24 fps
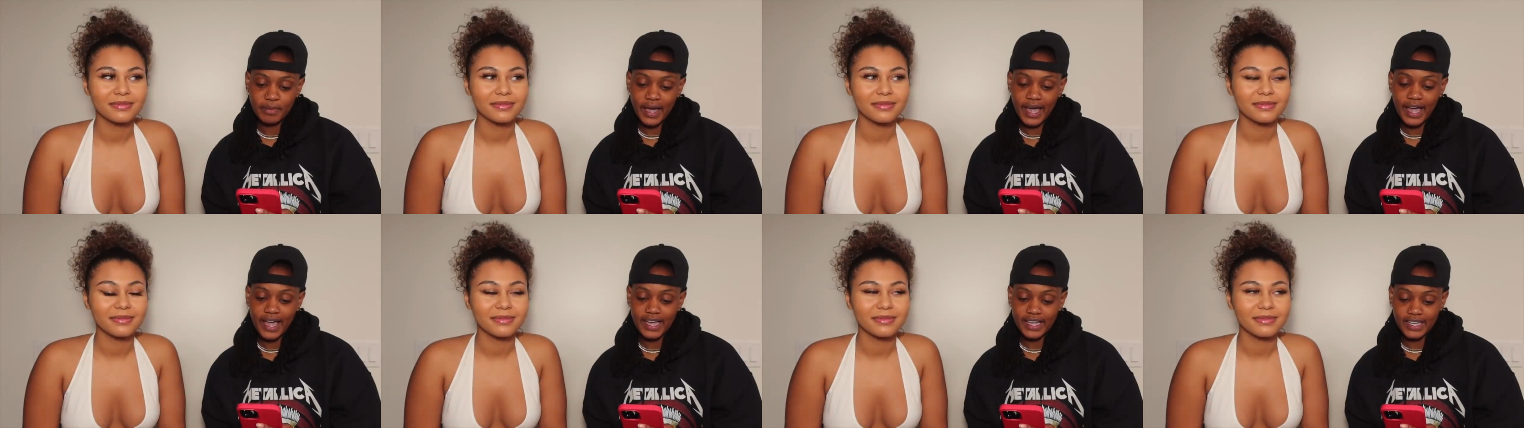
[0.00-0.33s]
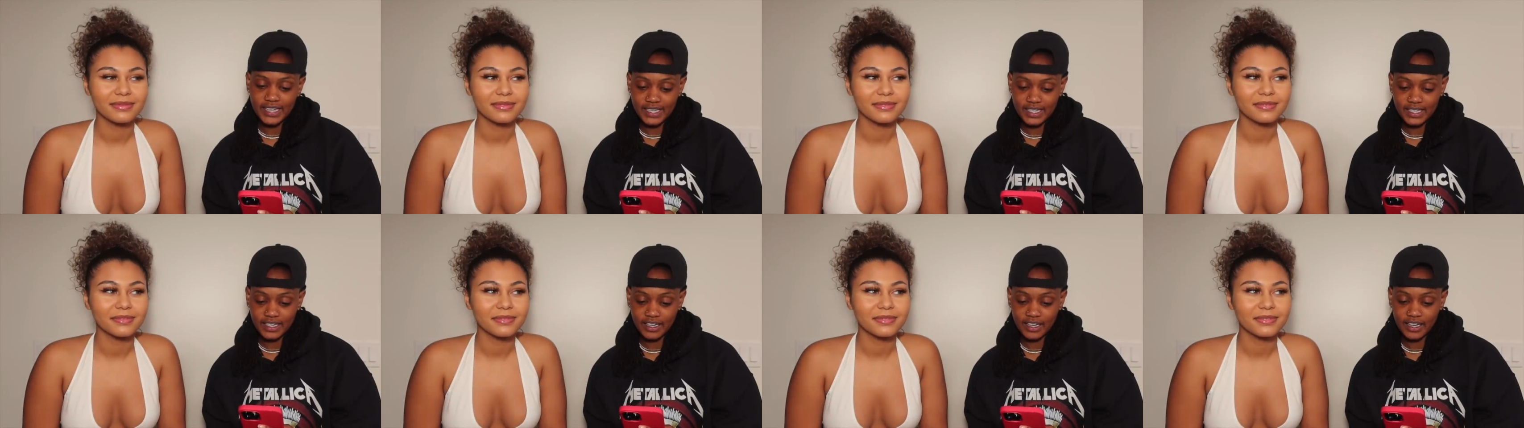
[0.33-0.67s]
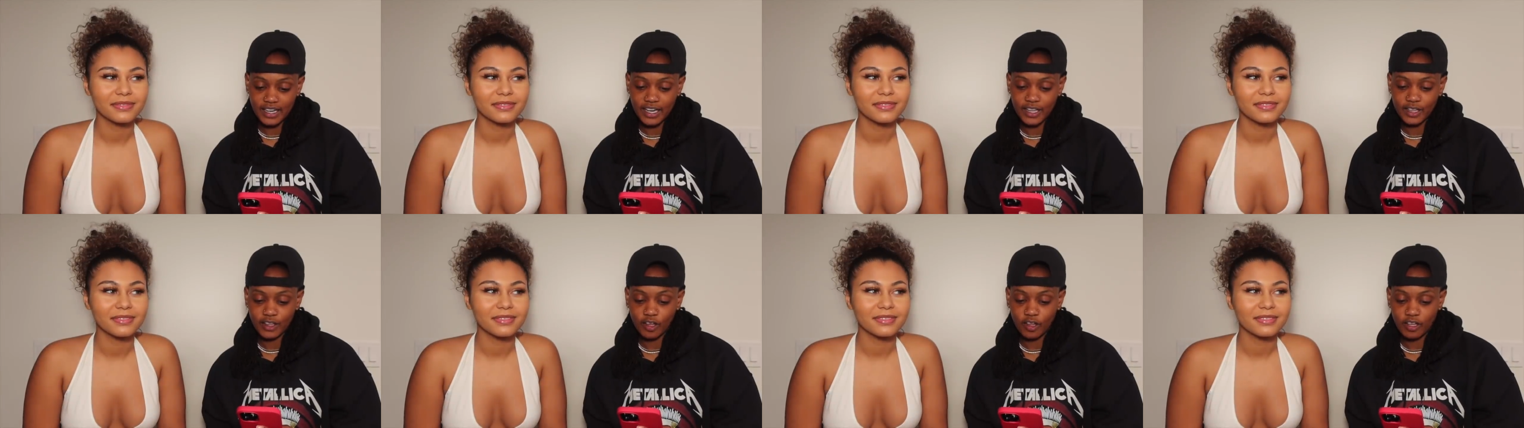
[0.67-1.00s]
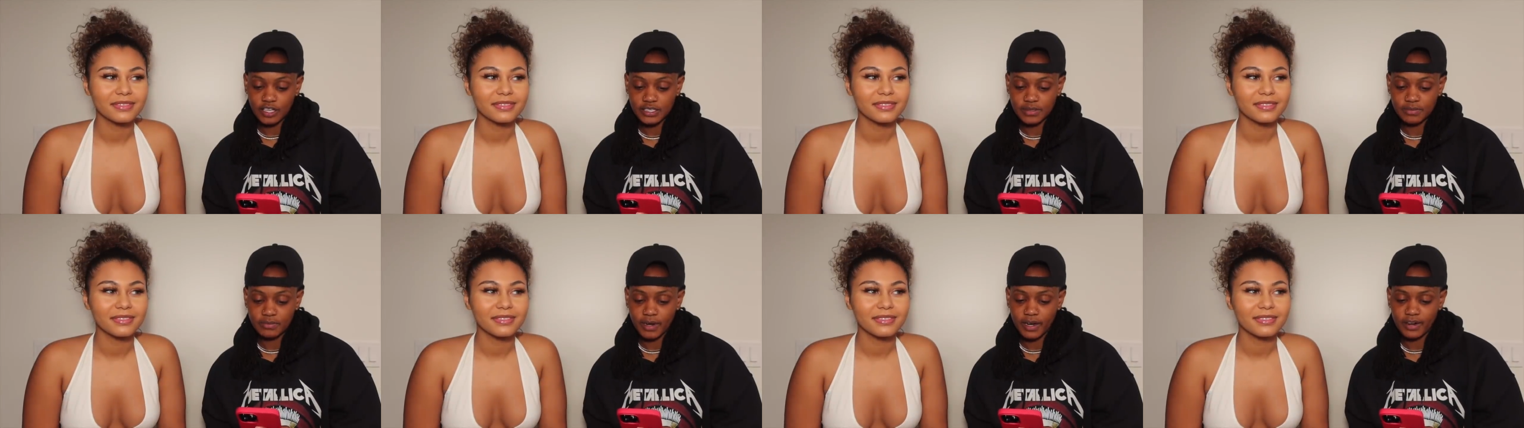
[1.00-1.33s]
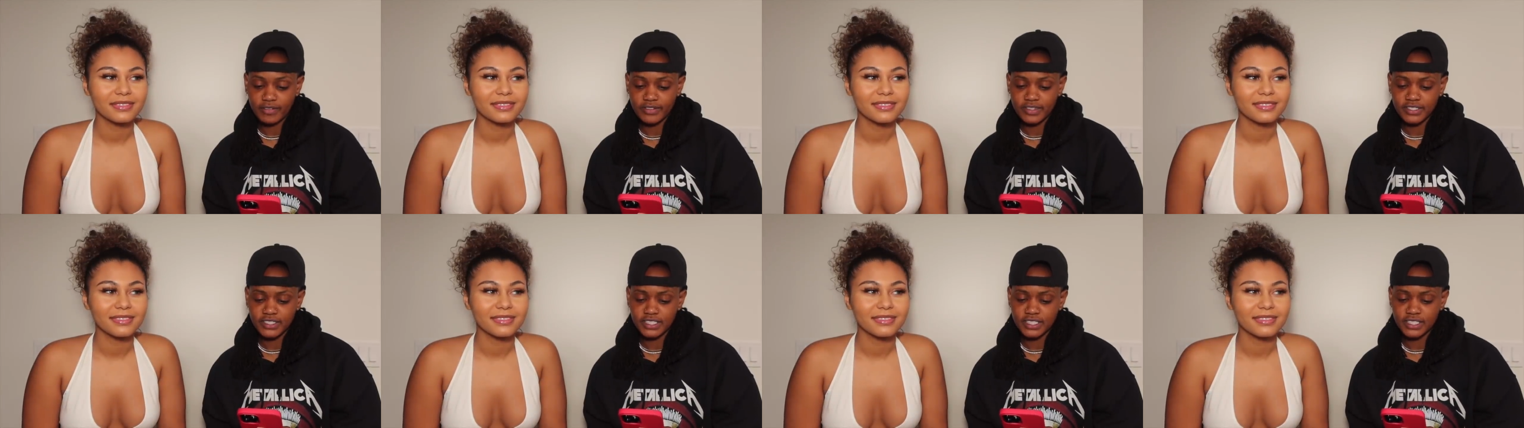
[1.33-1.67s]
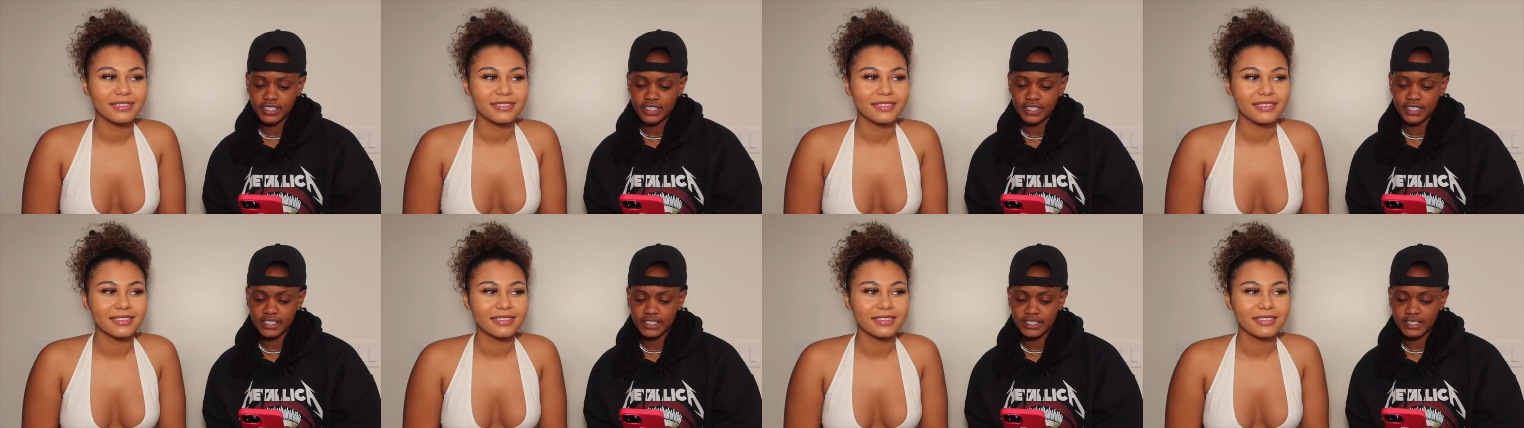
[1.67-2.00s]
Speaker 1: back, I lost my
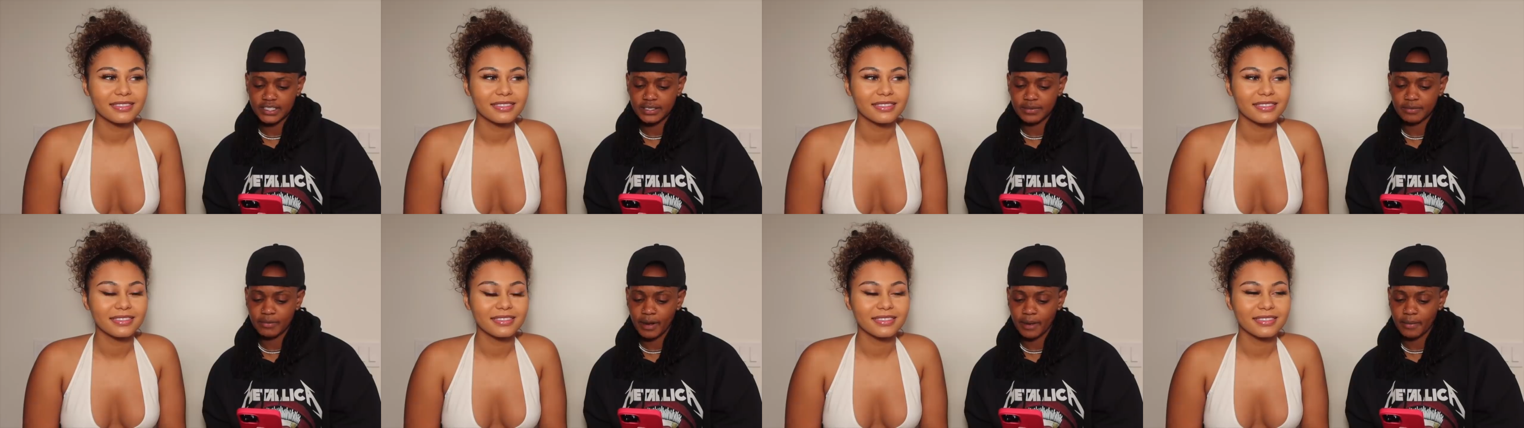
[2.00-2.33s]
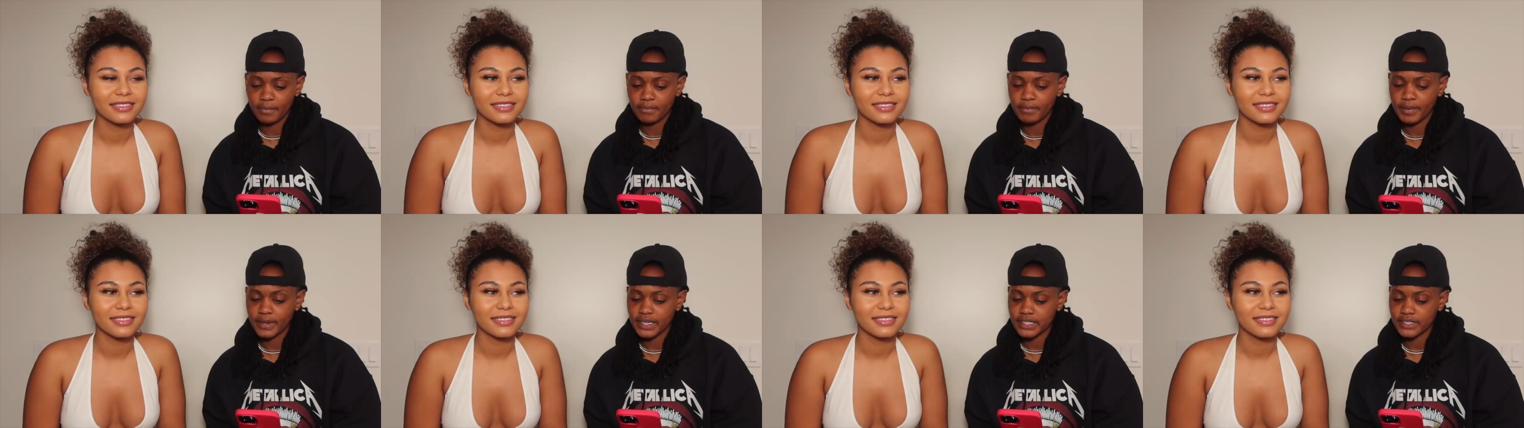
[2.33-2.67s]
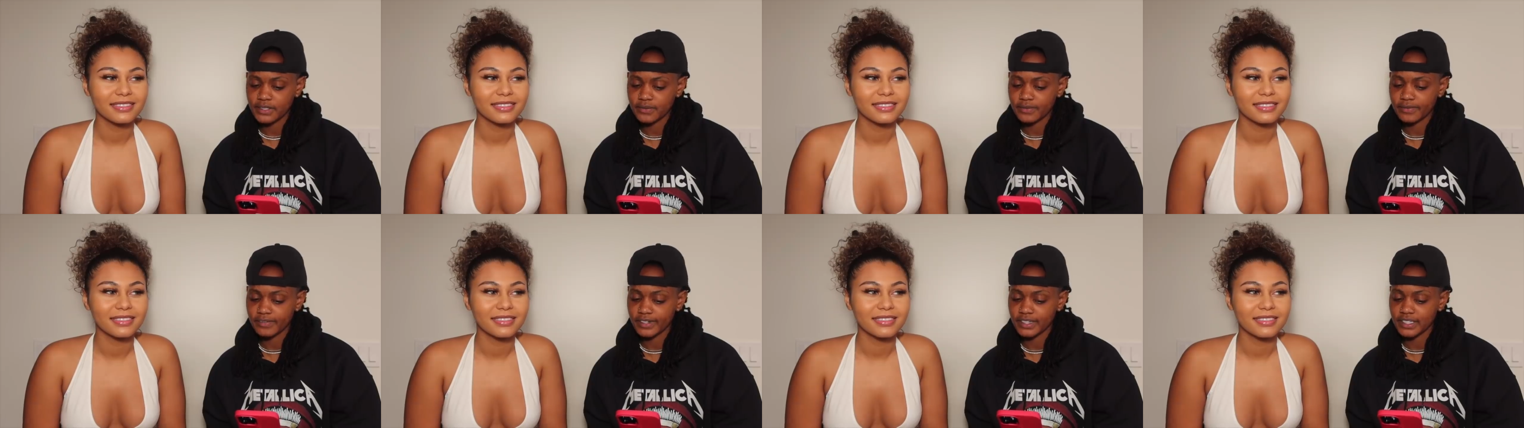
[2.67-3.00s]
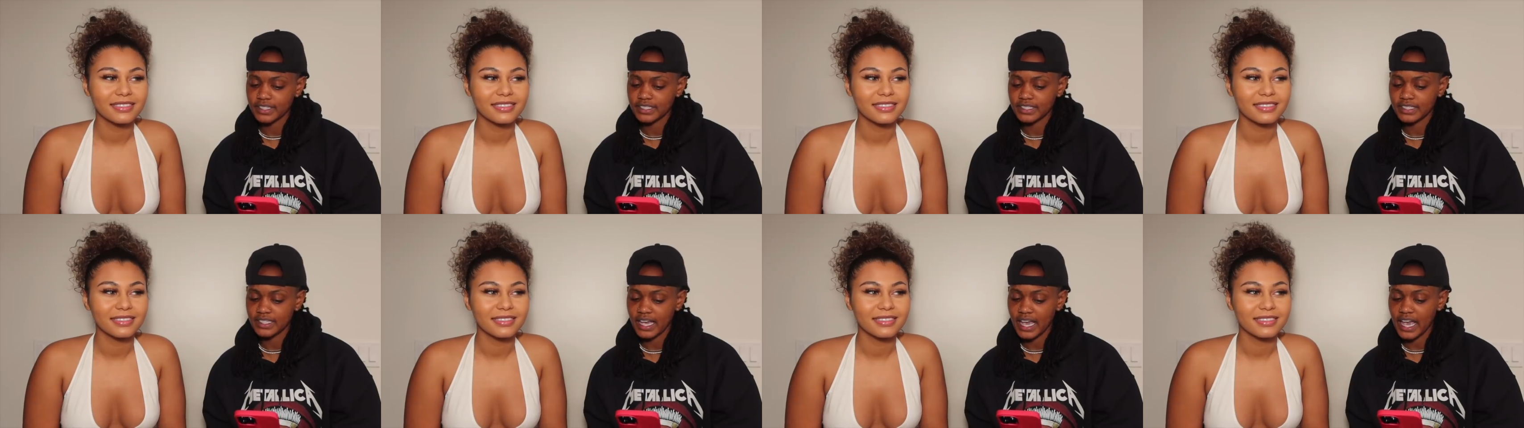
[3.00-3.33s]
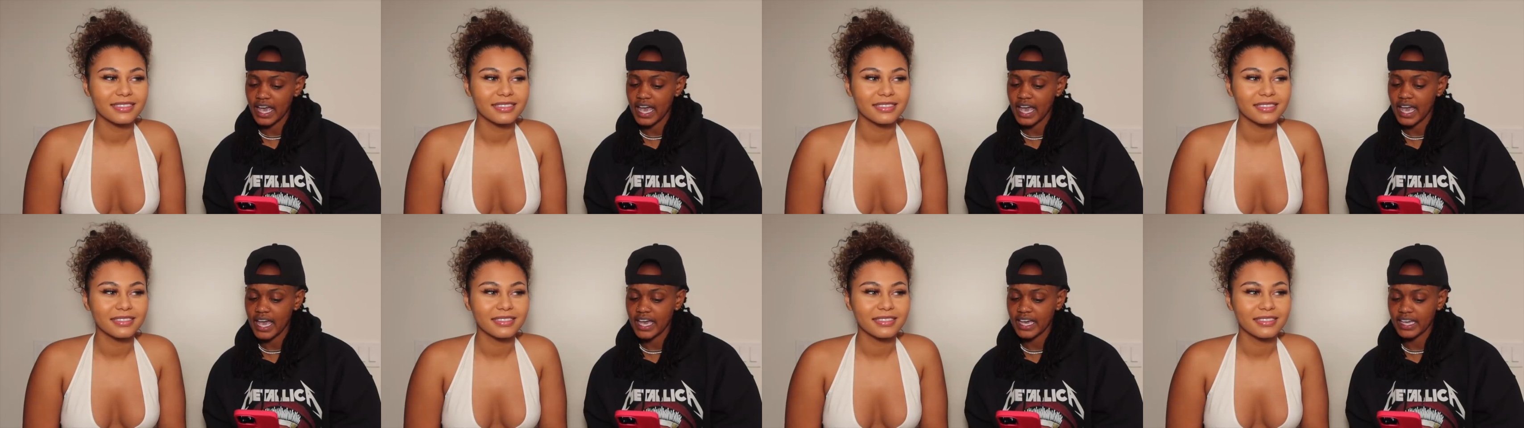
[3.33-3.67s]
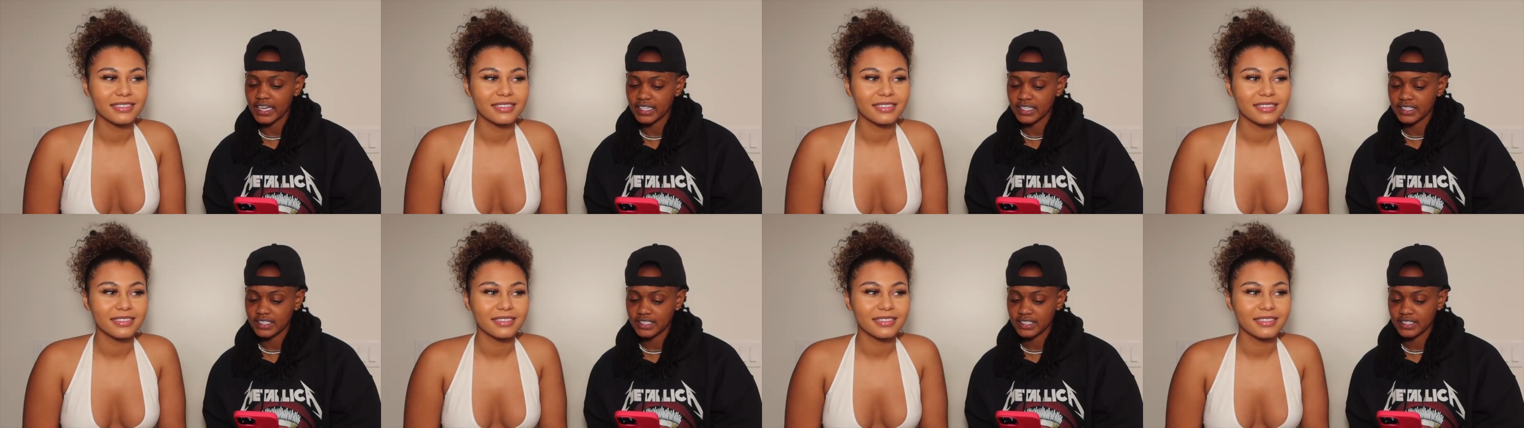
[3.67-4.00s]
virginity to my best friend's
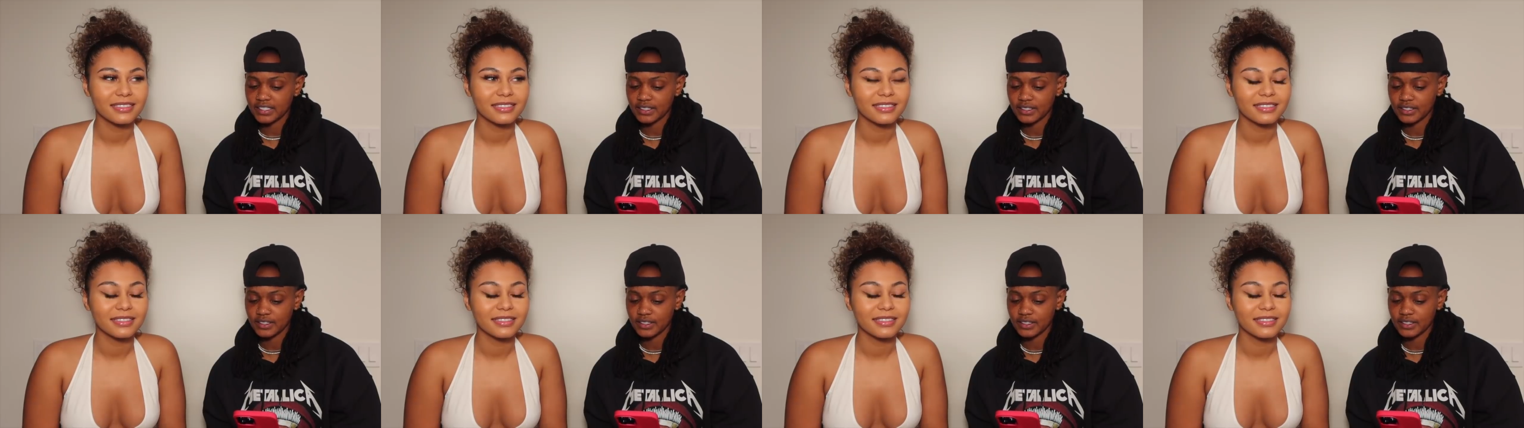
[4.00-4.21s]
ex.